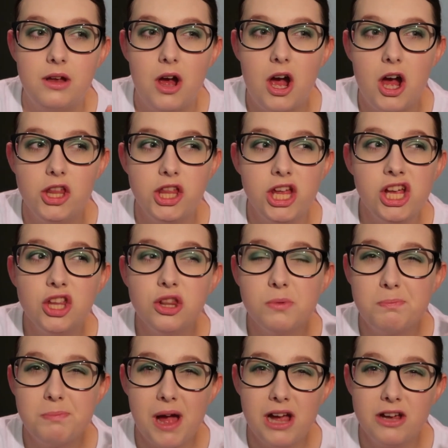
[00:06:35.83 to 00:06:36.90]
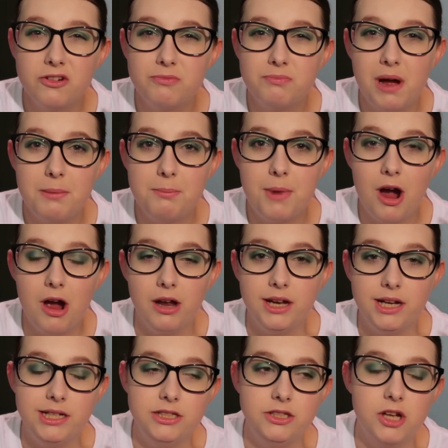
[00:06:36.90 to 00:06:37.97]
I think at the back of my
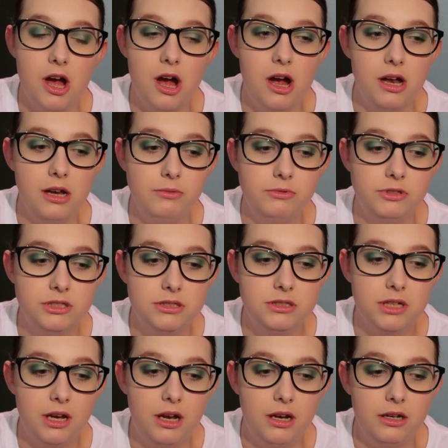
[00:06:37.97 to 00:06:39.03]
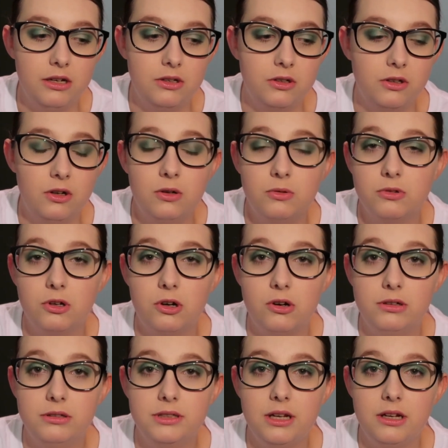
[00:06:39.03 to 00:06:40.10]
mind I was like, oh
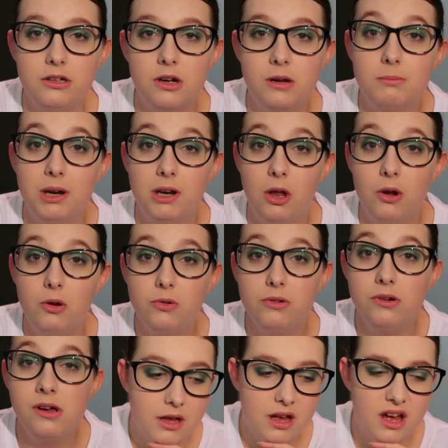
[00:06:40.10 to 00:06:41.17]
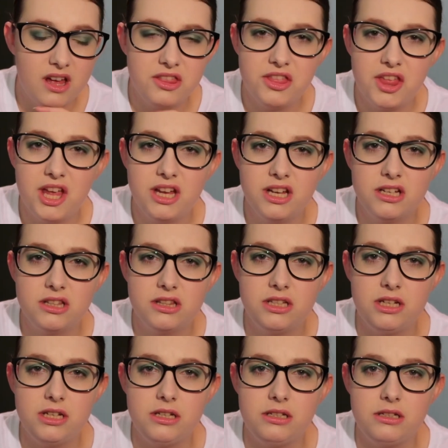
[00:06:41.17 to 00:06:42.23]
god, like I'm alone. I think
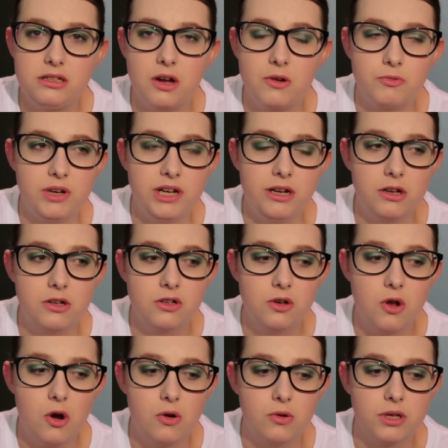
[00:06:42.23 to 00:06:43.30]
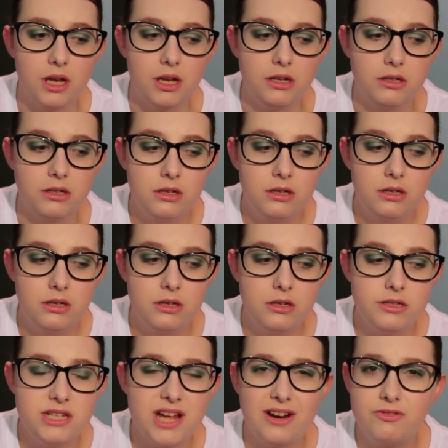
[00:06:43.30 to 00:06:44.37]
the arena can hold like
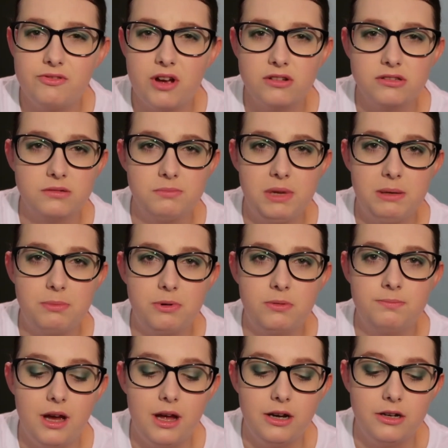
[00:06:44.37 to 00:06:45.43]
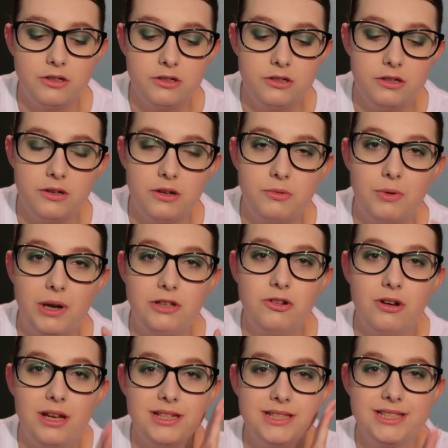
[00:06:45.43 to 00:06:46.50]
10,000 people, and when you're
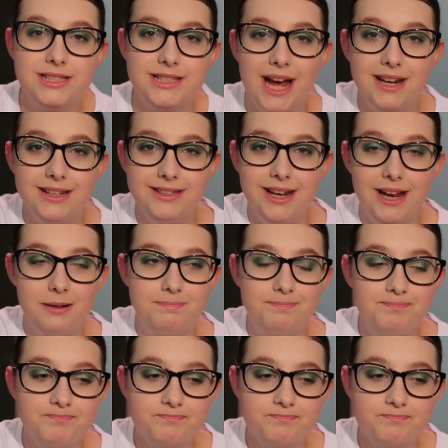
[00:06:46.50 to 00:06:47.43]
like standing,